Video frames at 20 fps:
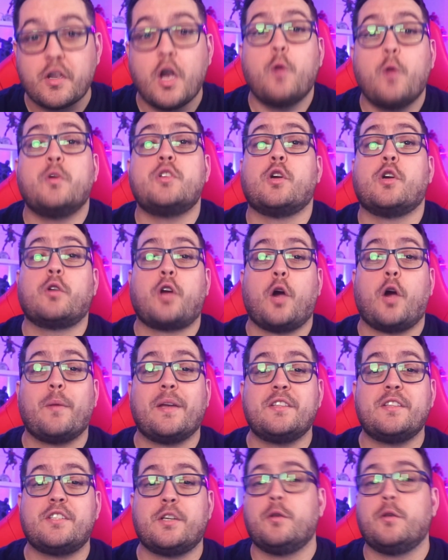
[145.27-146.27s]
which I'll go
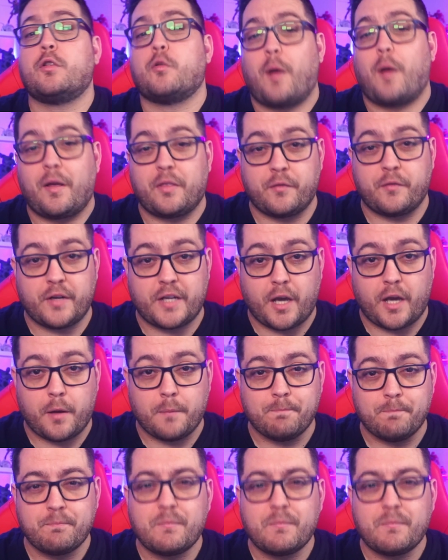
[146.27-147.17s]
into throughout the video.